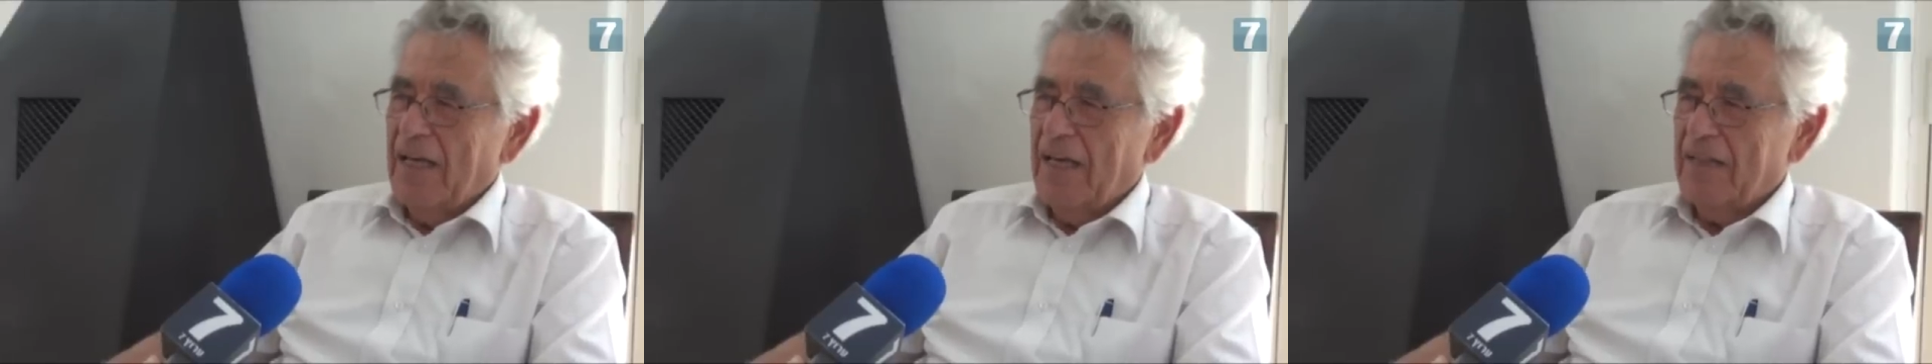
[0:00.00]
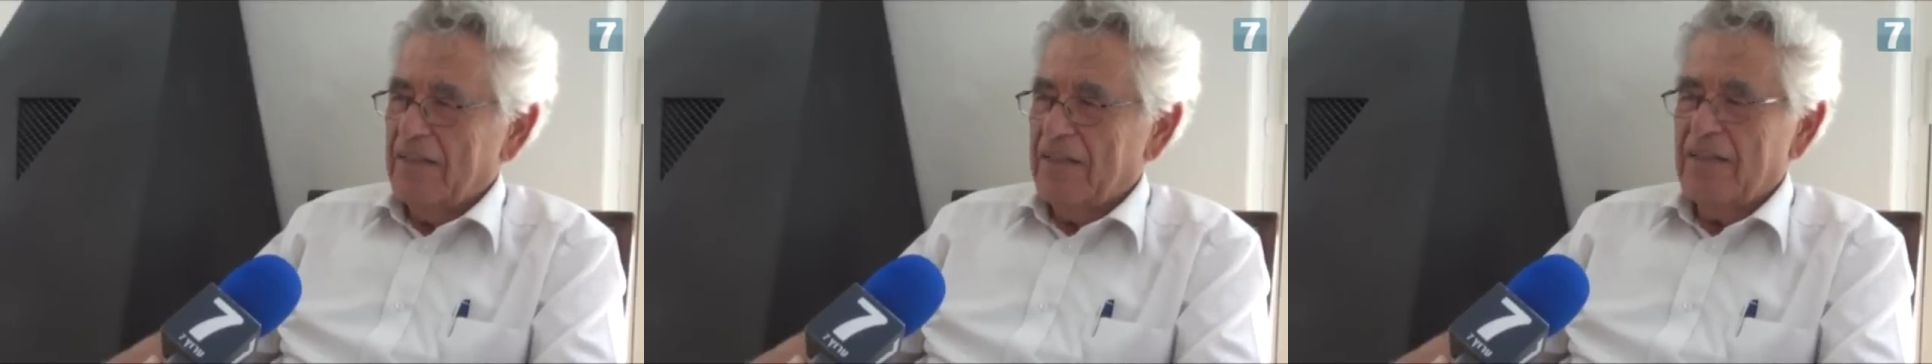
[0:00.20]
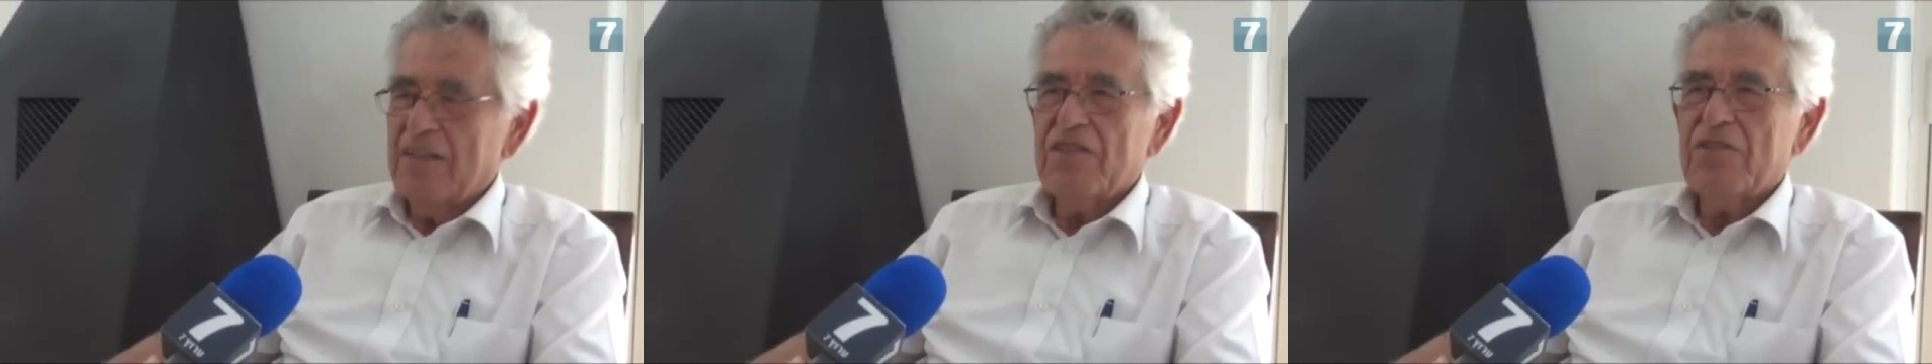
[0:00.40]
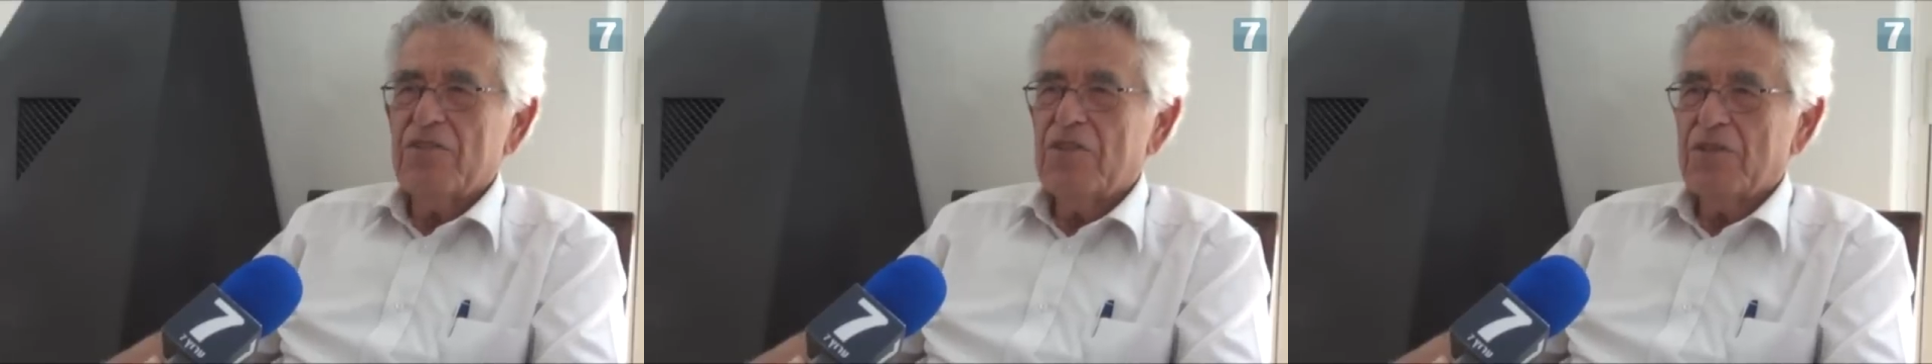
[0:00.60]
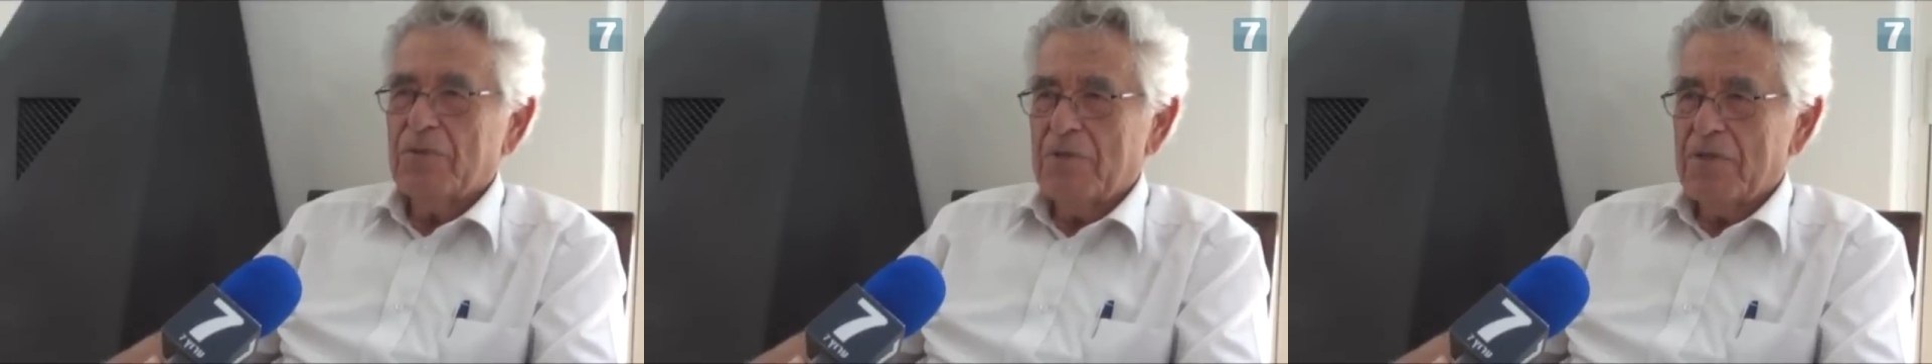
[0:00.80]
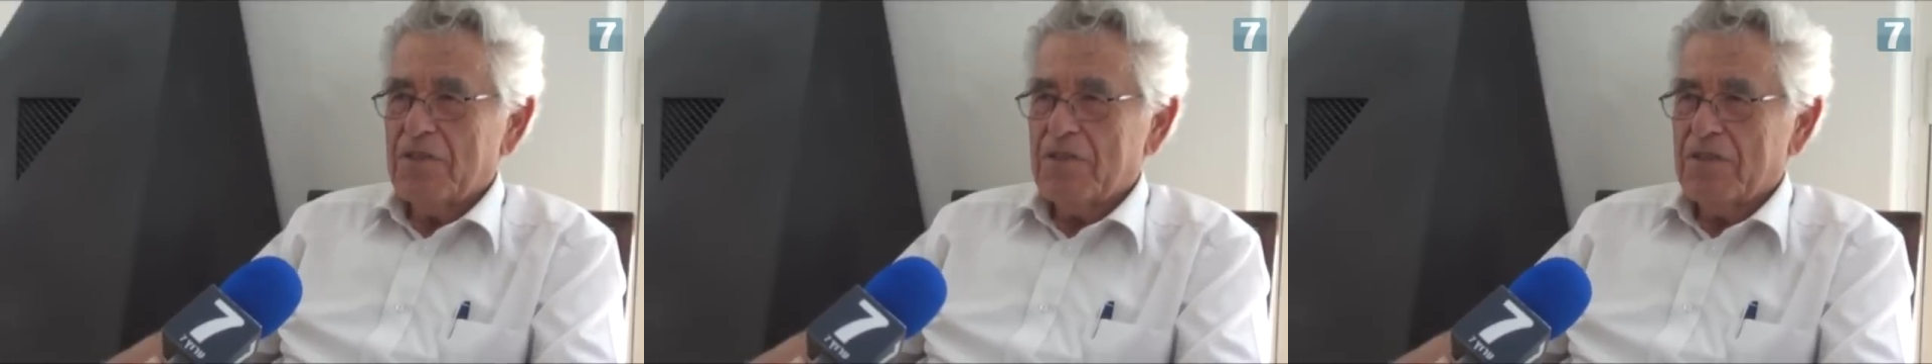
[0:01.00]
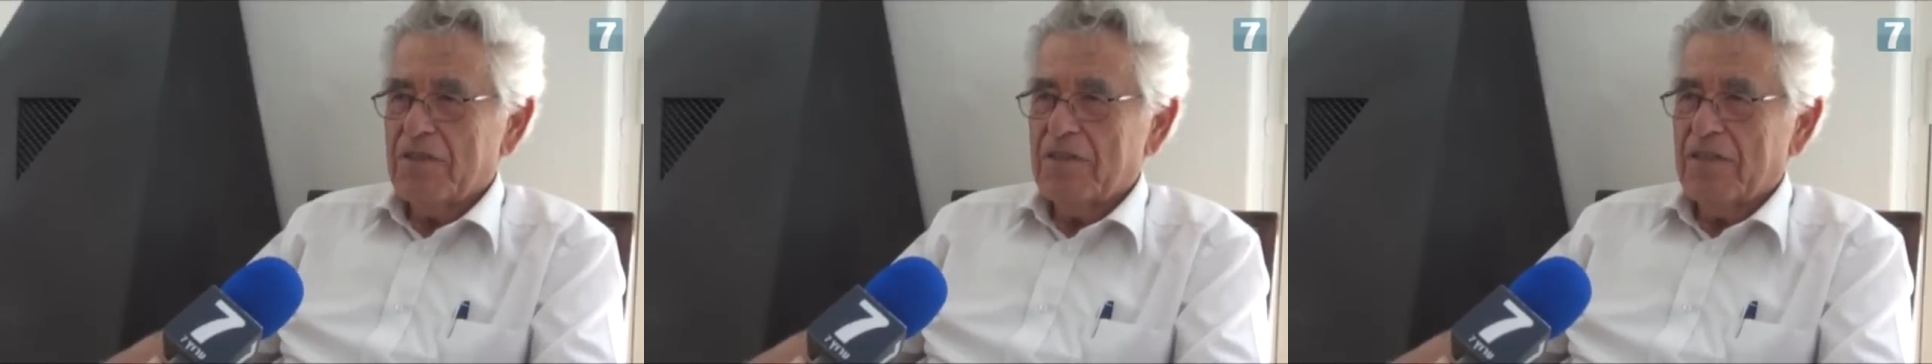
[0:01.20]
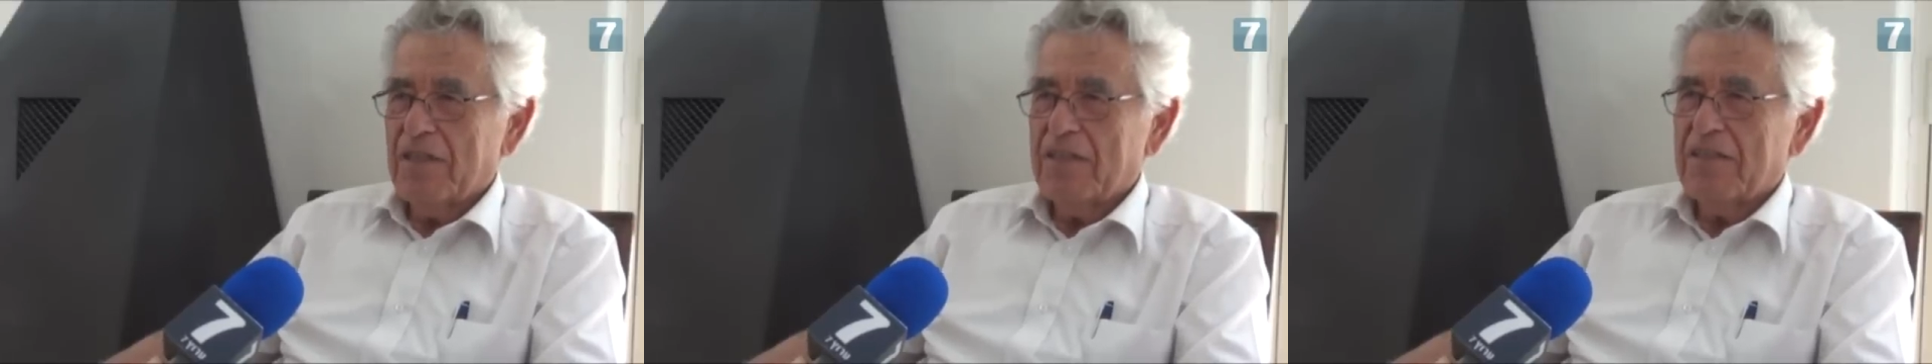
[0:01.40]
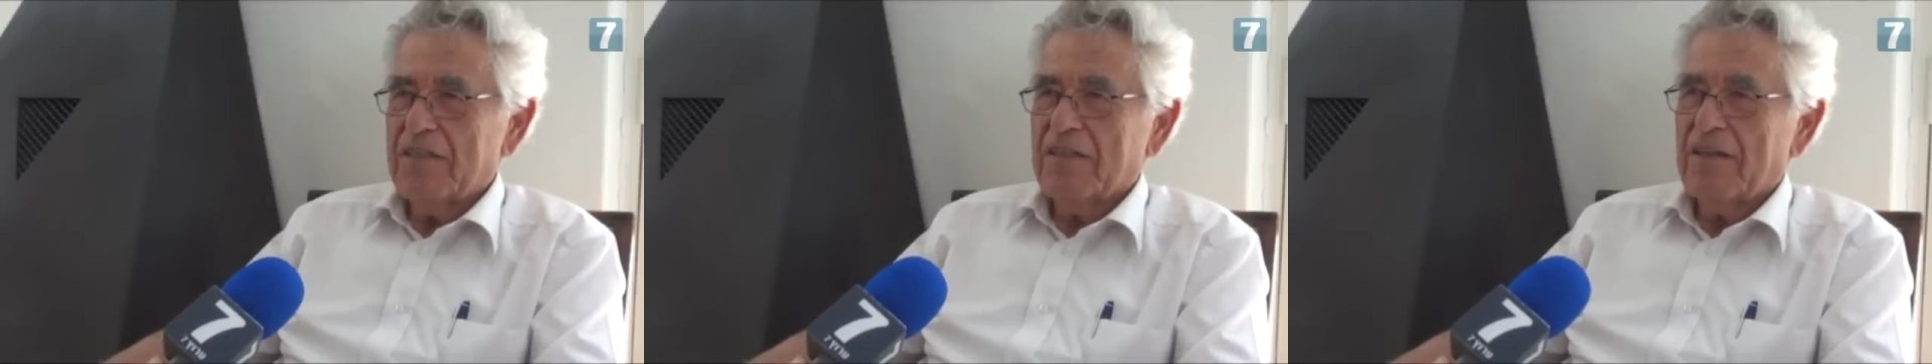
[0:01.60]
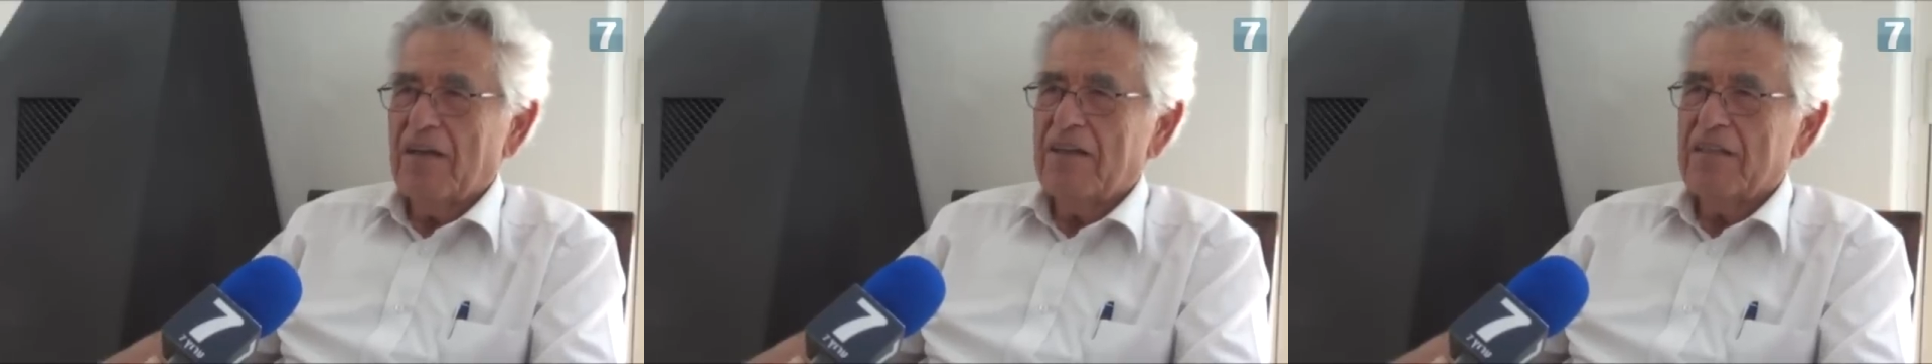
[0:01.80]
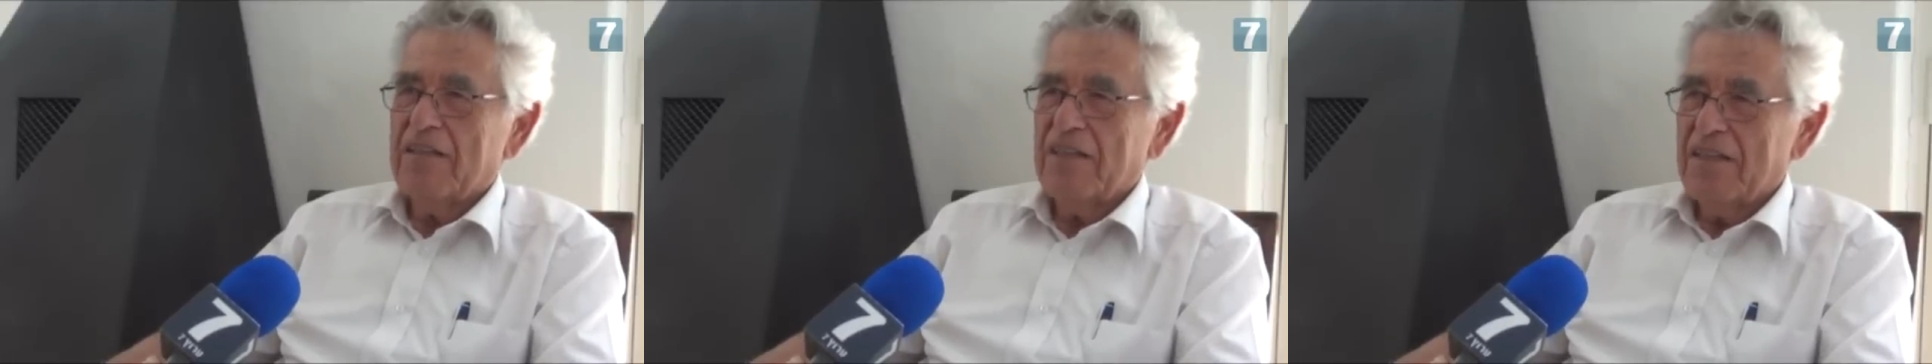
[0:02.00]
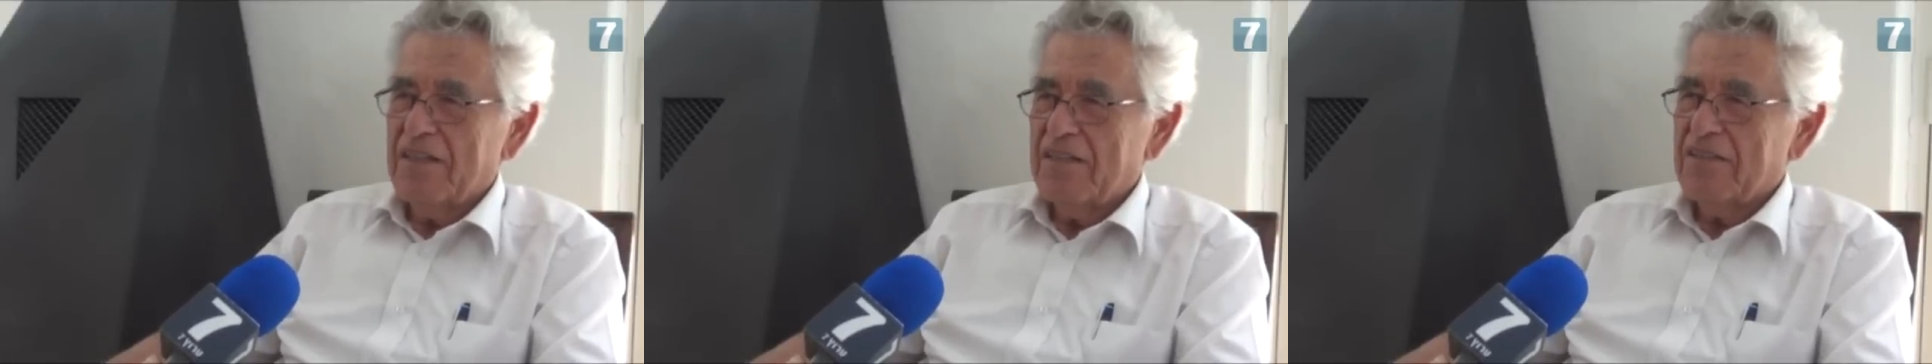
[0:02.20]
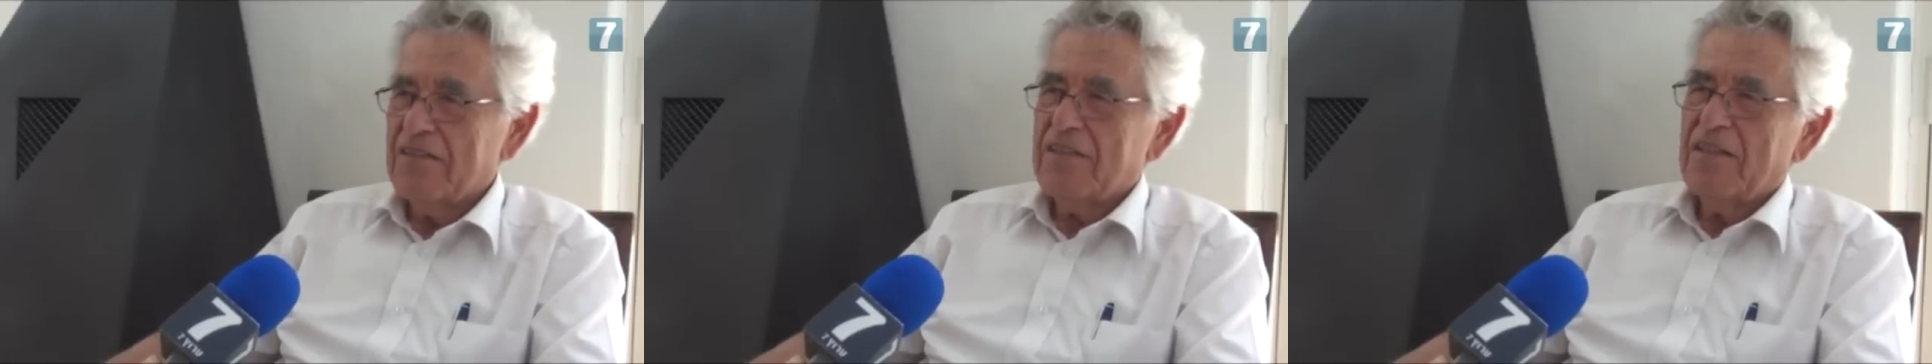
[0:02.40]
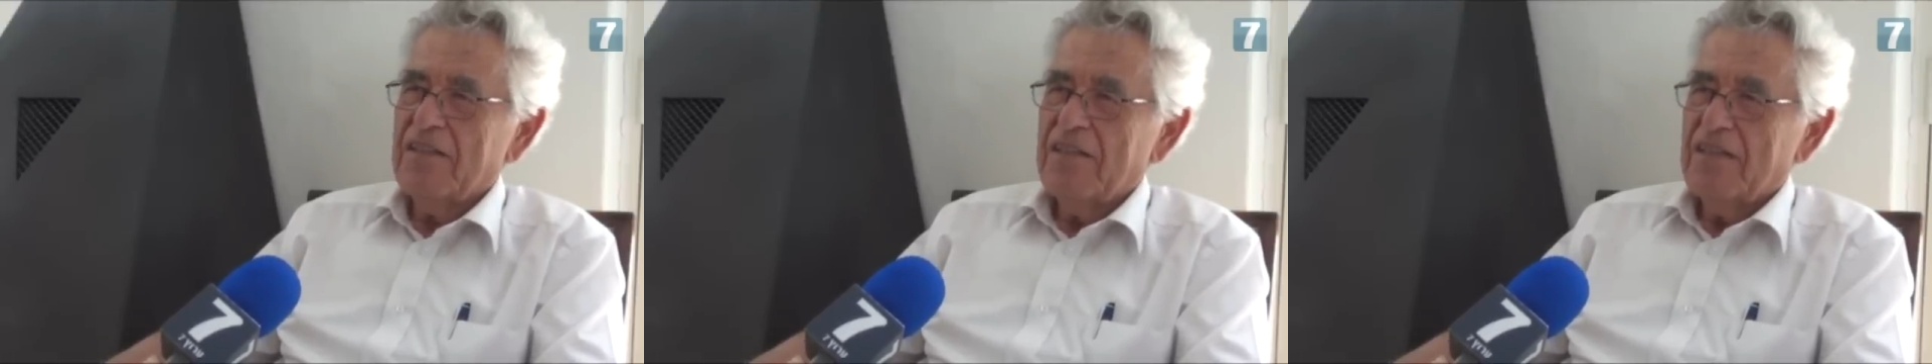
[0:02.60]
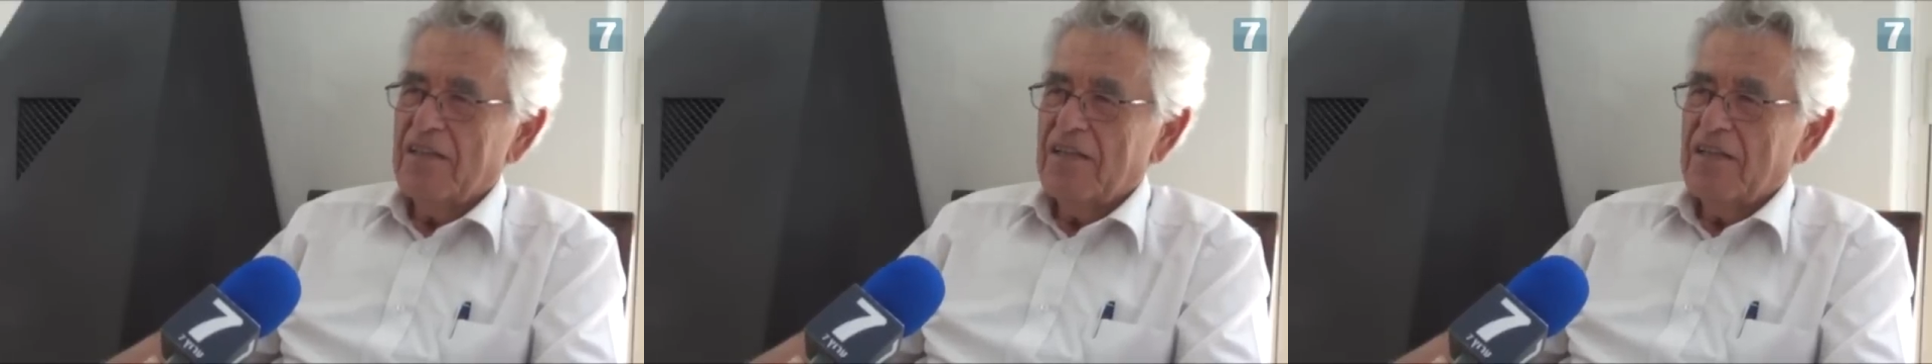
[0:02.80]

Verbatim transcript: and there is no question that Iran is